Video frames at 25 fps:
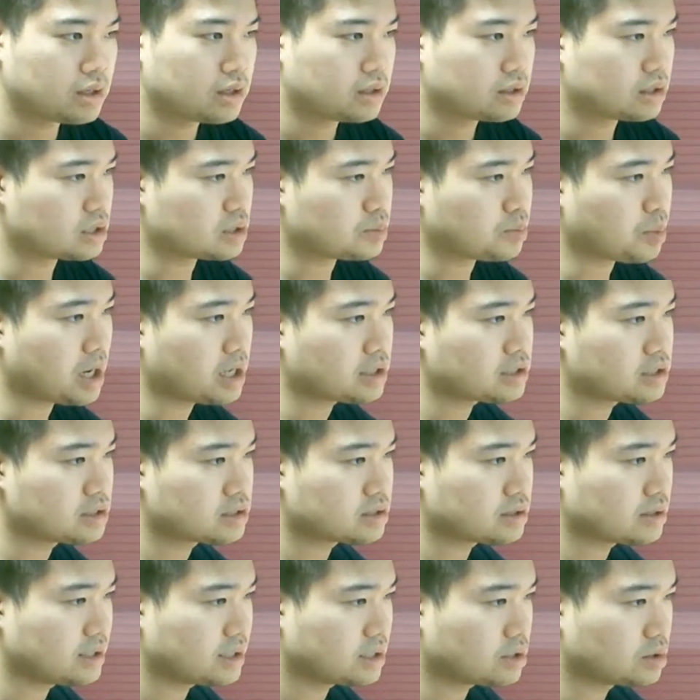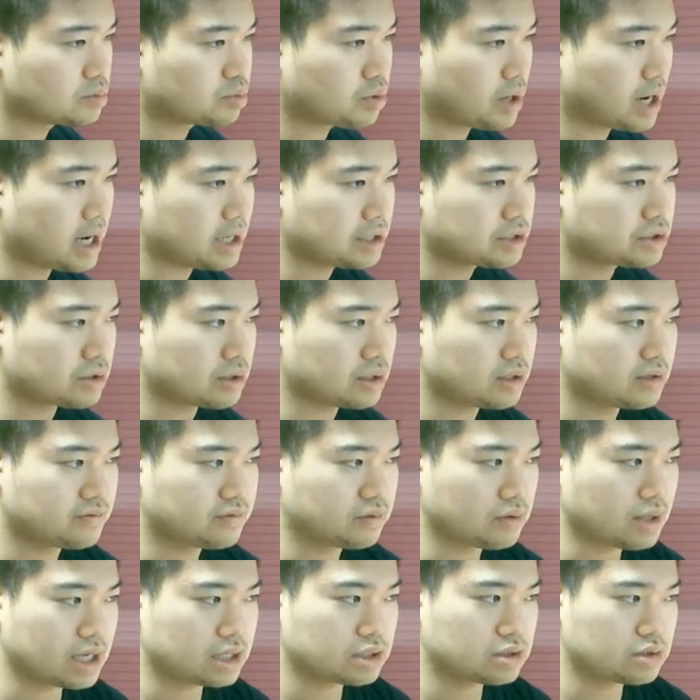Despite cyclical pressure and
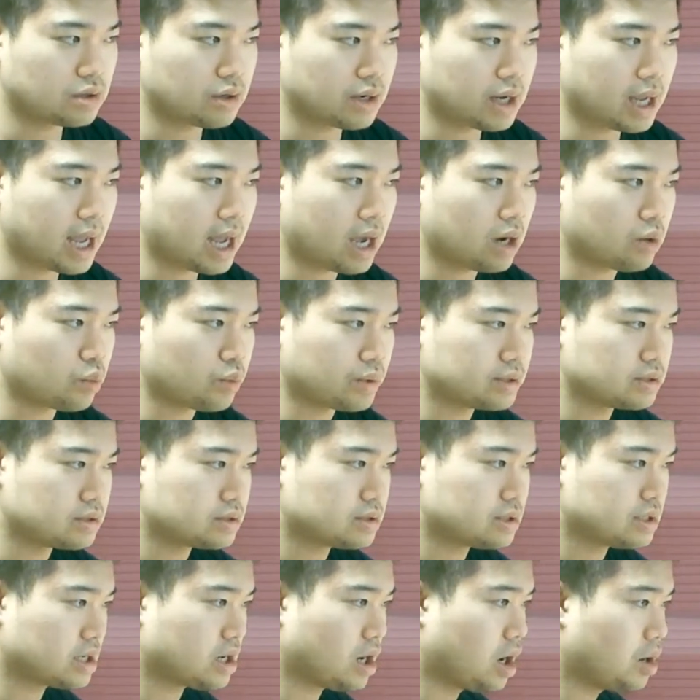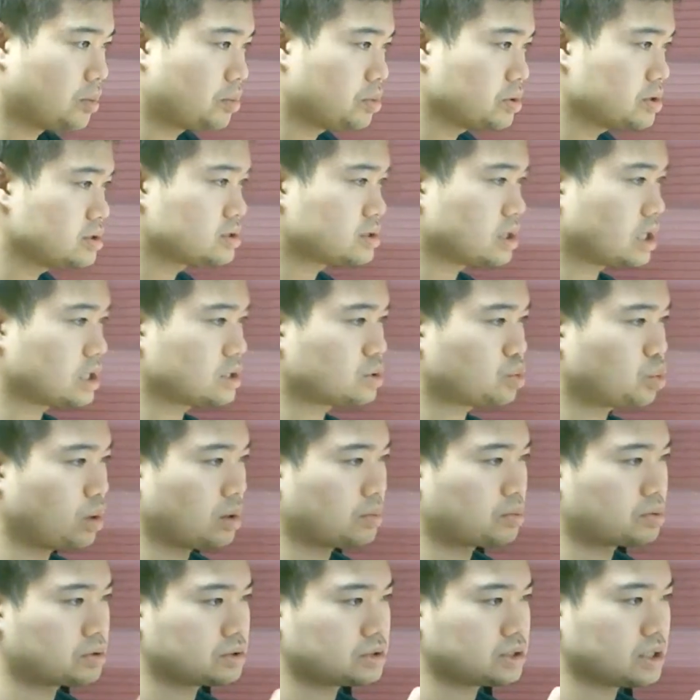inflationary headwinds, the company saw
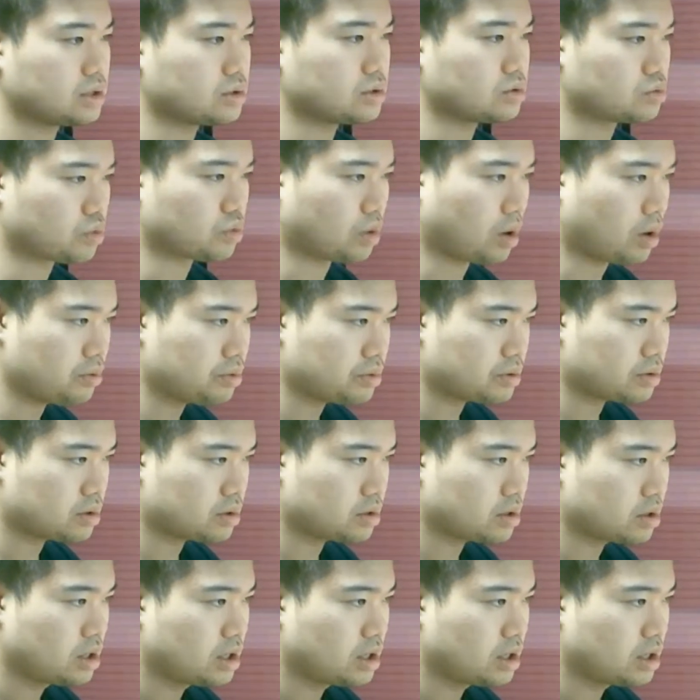12% growth